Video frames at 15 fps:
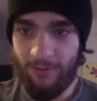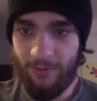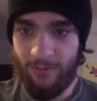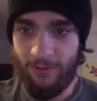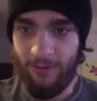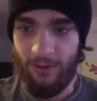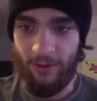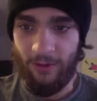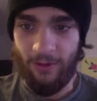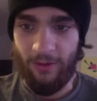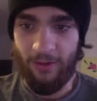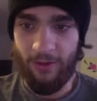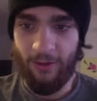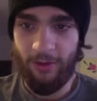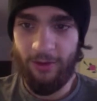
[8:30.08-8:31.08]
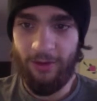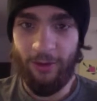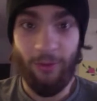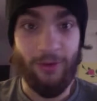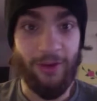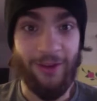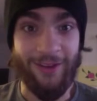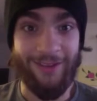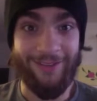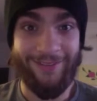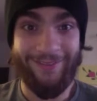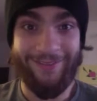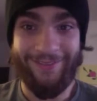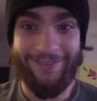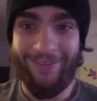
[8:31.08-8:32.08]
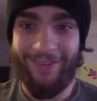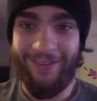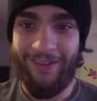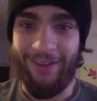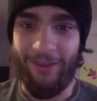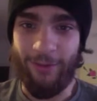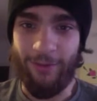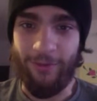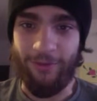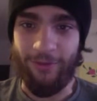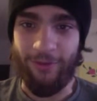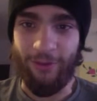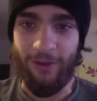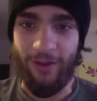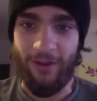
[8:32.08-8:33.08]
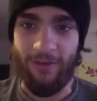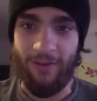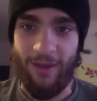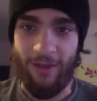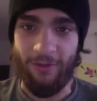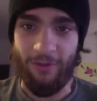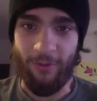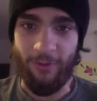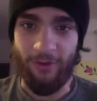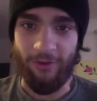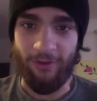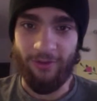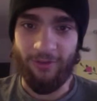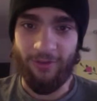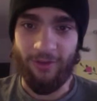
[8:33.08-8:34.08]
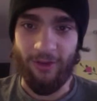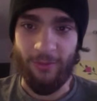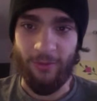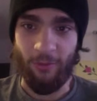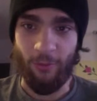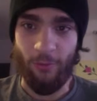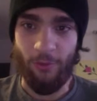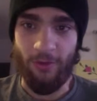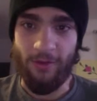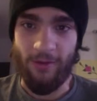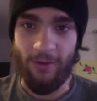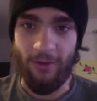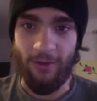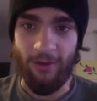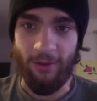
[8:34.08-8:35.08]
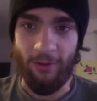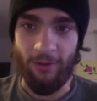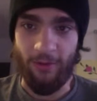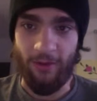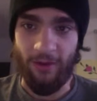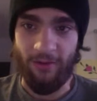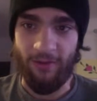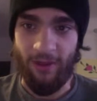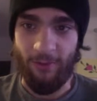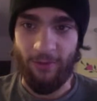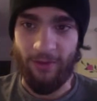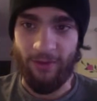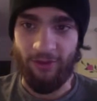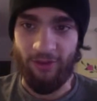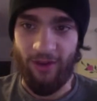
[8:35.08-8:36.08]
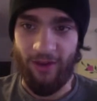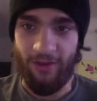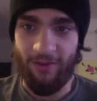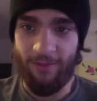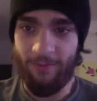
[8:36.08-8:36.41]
Are you anything good? Oh, a nugget. I think we have 2 nuggets now, so we're just going to be rolling in the dough the next time we get the chance.